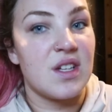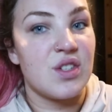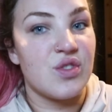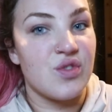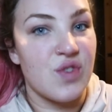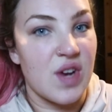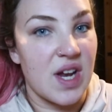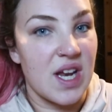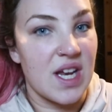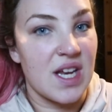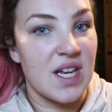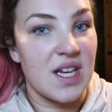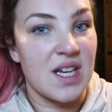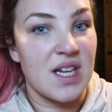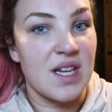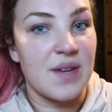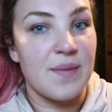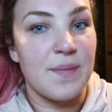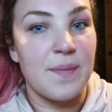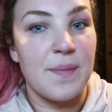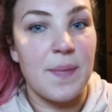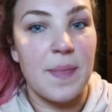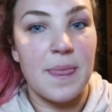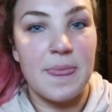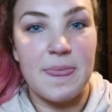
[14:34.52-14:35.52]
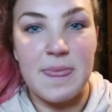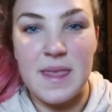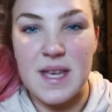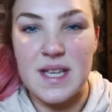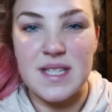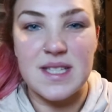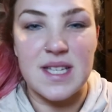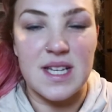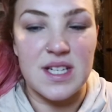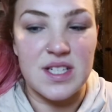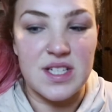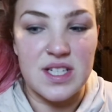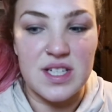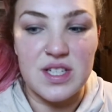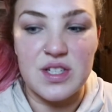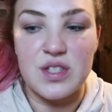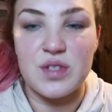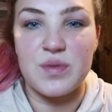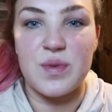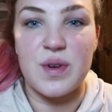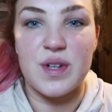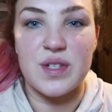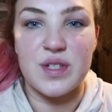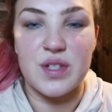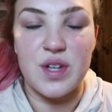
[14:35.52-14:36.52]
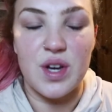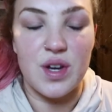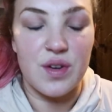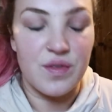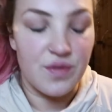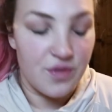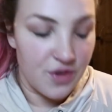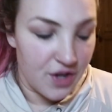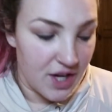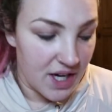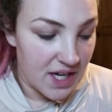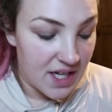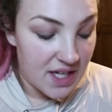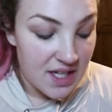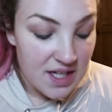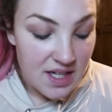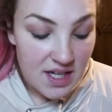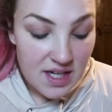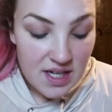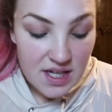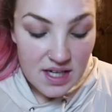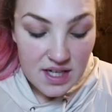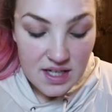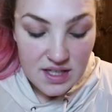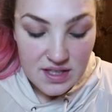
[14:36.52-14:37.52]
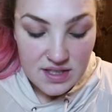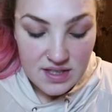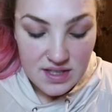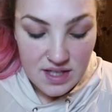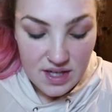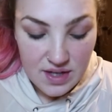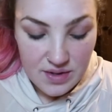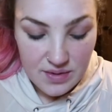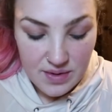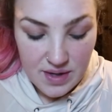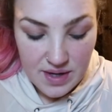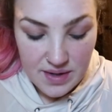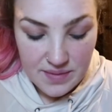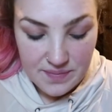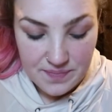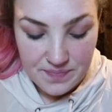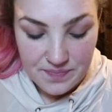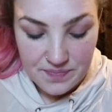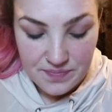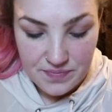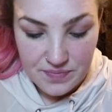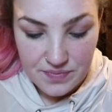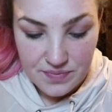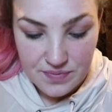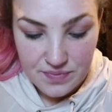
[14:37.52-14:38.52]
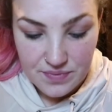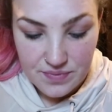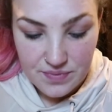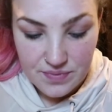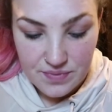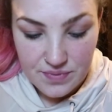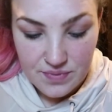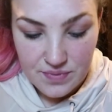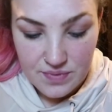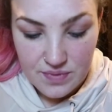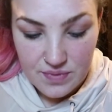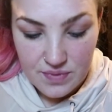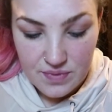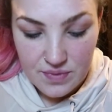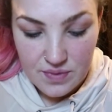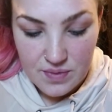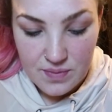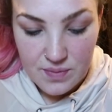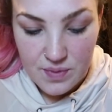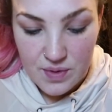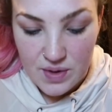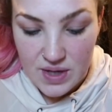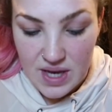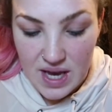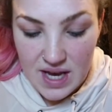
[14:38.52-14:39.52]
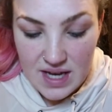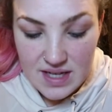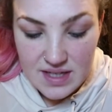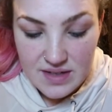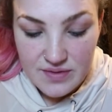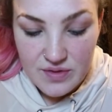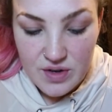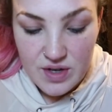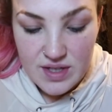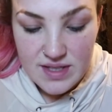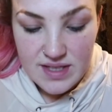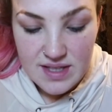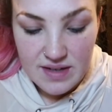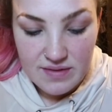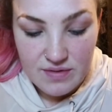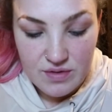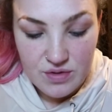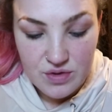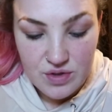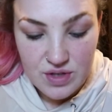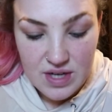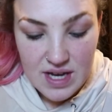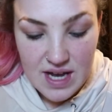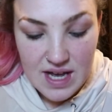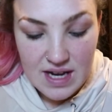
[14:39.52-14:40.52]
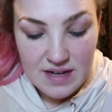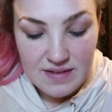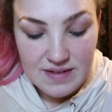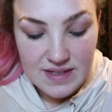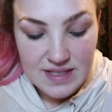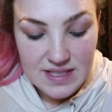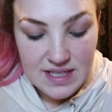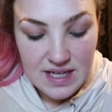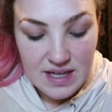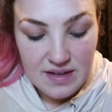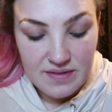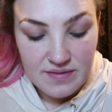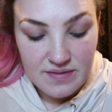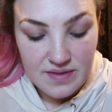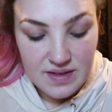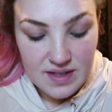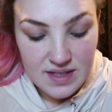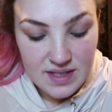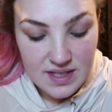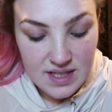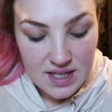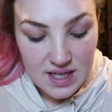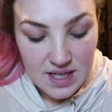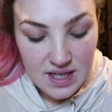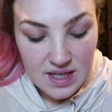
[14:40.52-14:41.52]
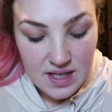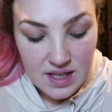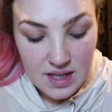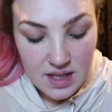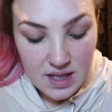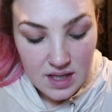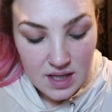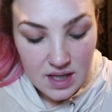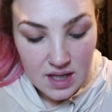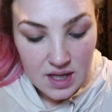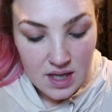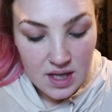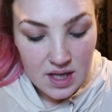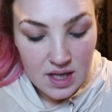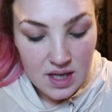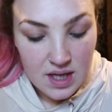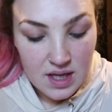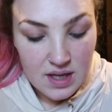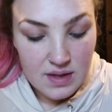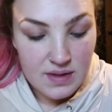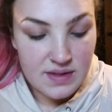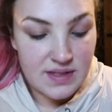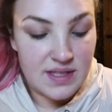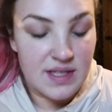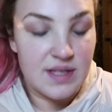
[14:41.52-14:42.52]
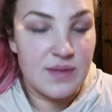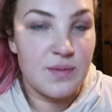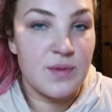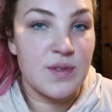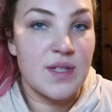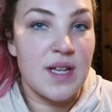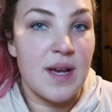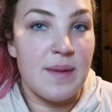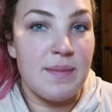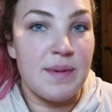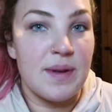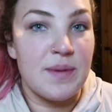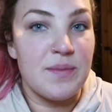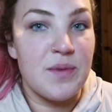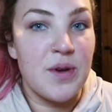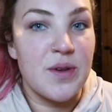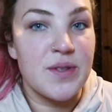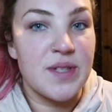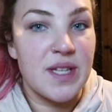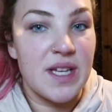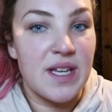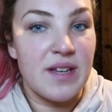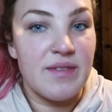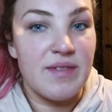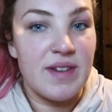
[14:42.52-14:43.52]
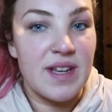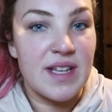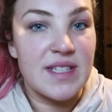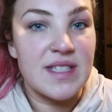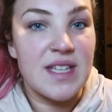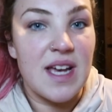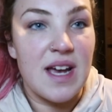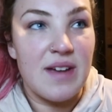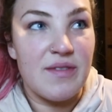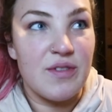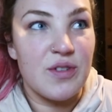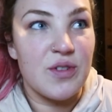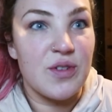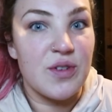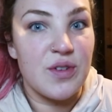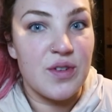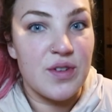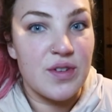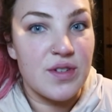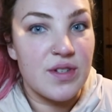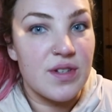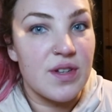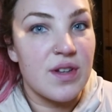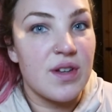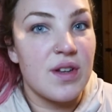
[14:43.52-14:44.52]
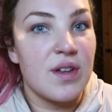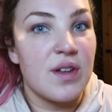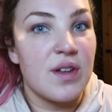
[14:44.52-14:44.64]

train, essentially just wanted to go for it. So but yeah, I've got 700 calories left for the day. This is what's happening most evenings. I have a good